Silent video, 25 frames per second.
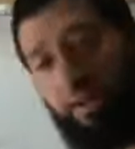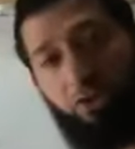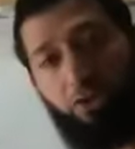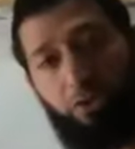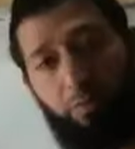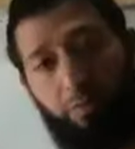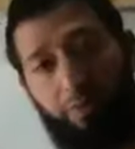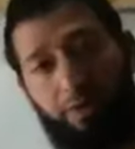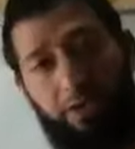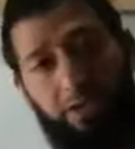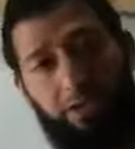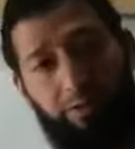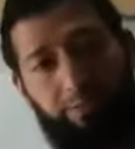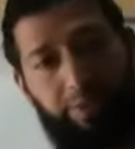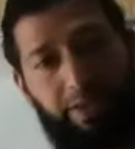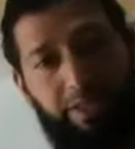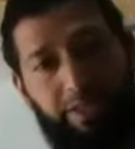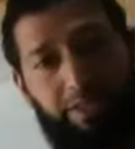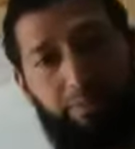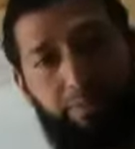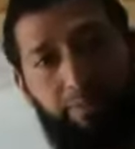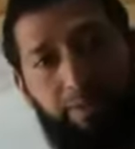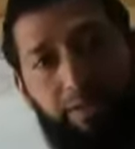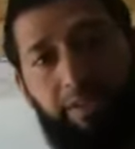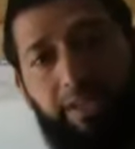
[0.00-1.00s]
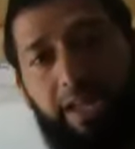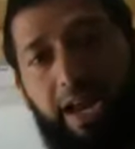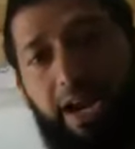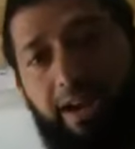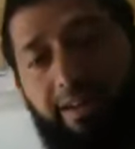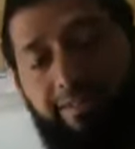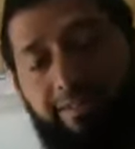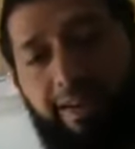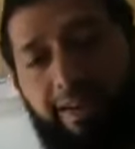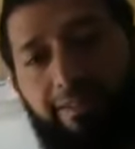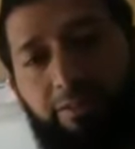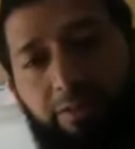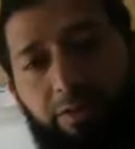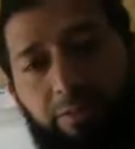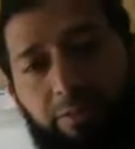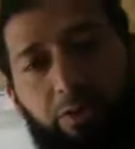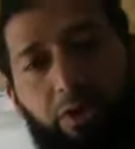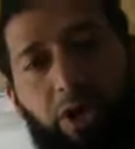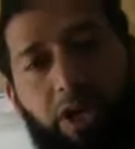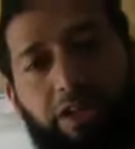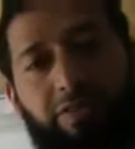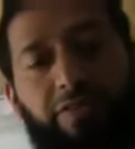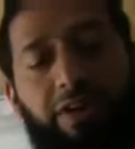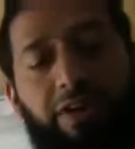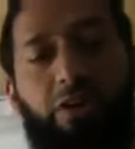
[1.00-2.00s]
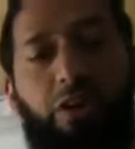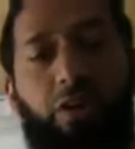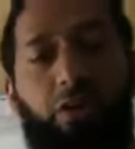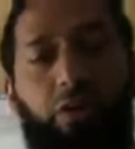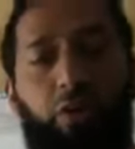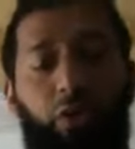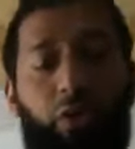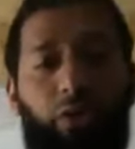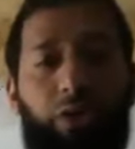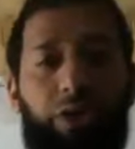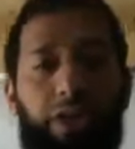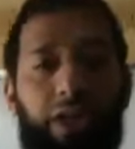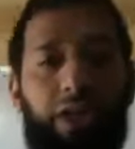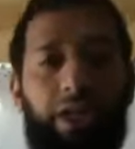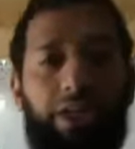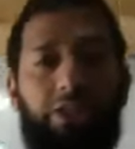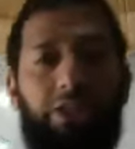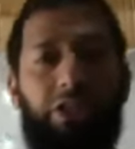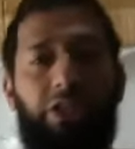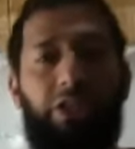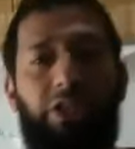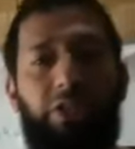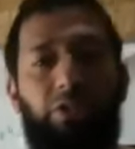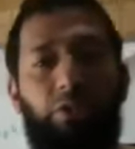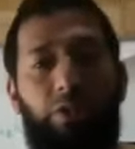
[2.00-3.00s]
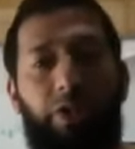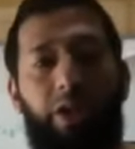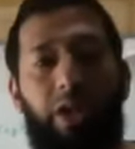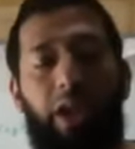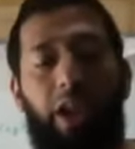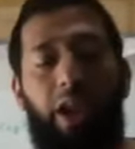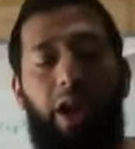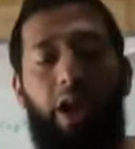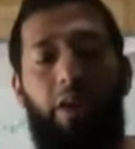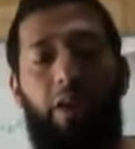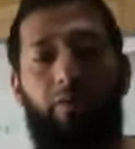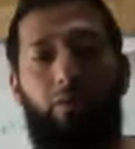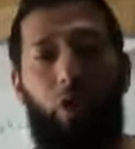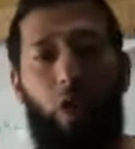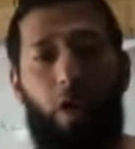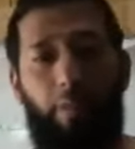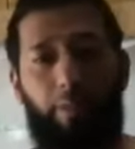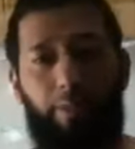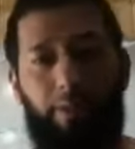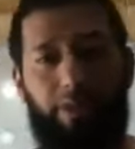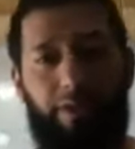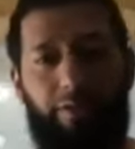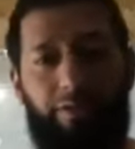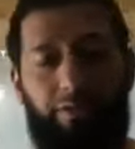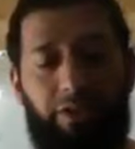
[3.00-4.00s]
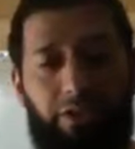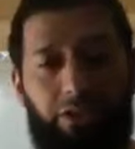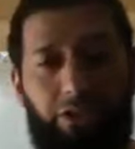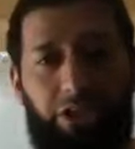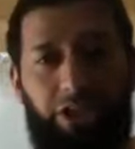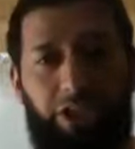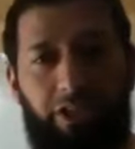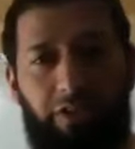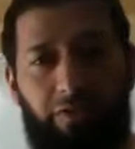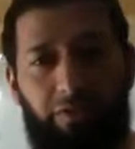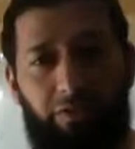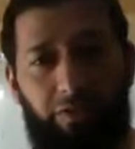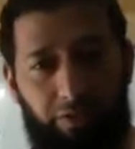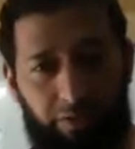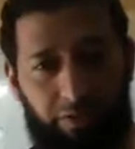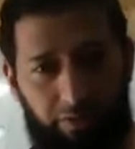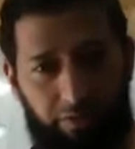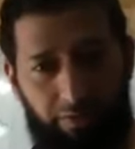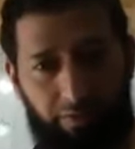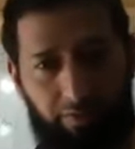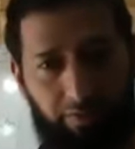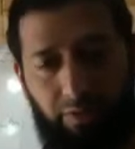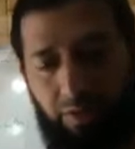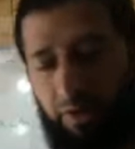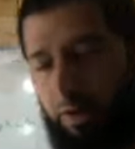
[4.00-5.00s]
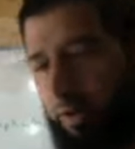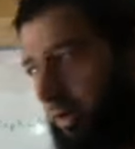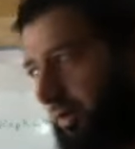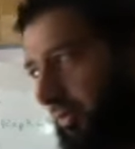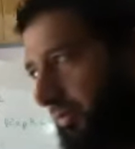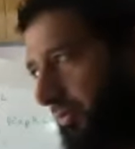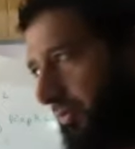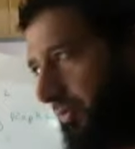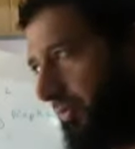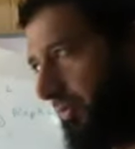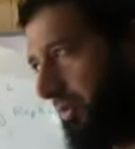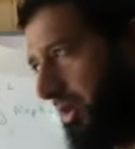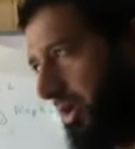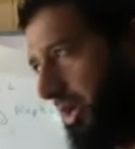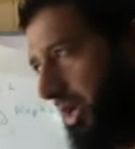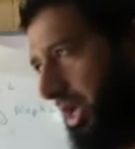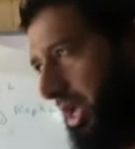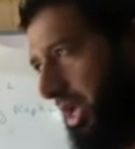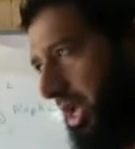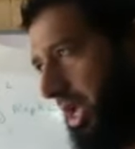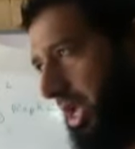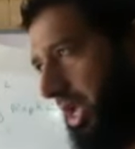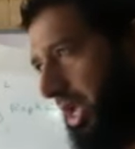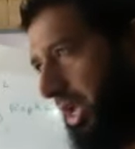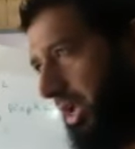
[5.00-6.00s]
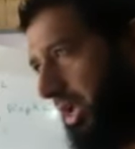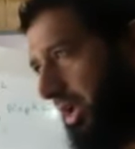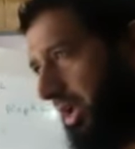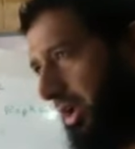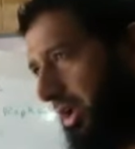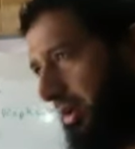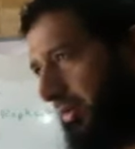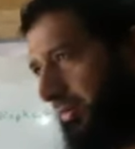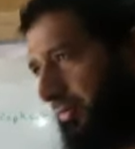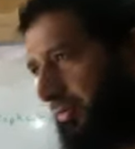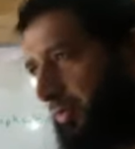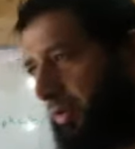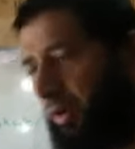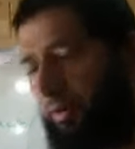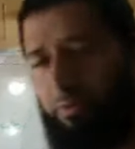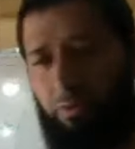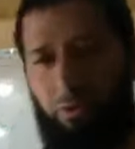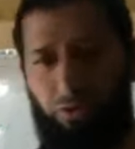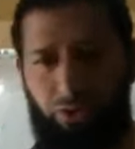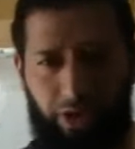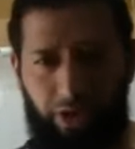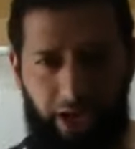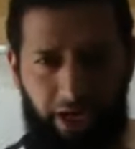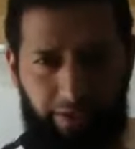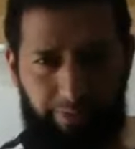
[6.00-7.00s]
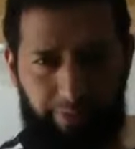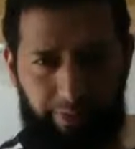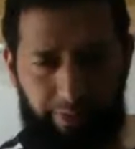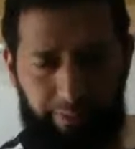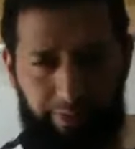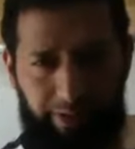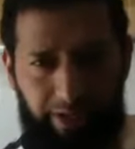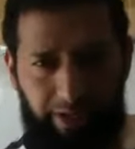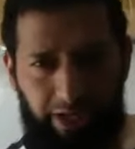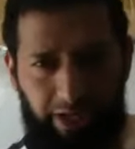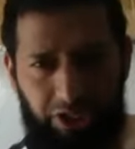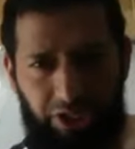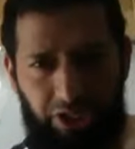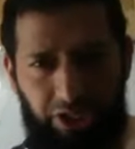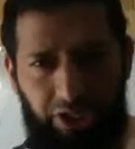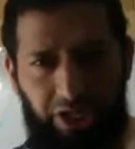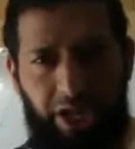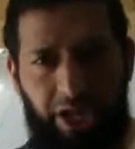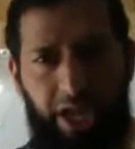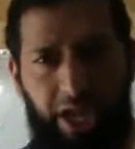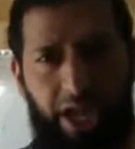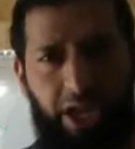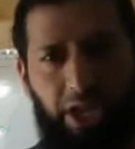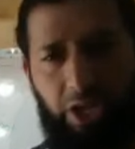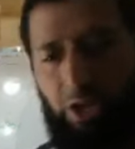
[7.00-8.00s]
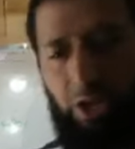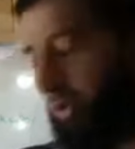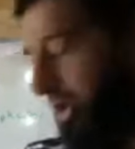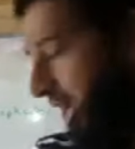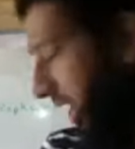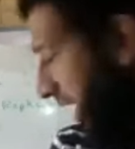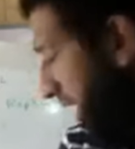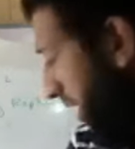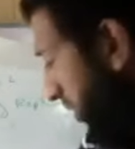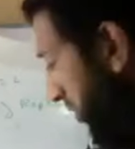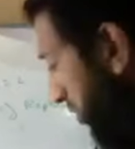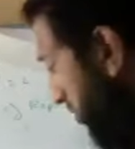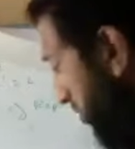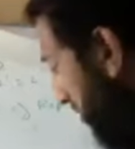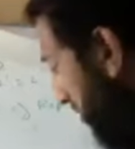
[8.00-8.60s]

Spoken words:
should be dispensable, that because when you're cloning a gene, you need a lot of copies of the gene for future experimentation. You cannot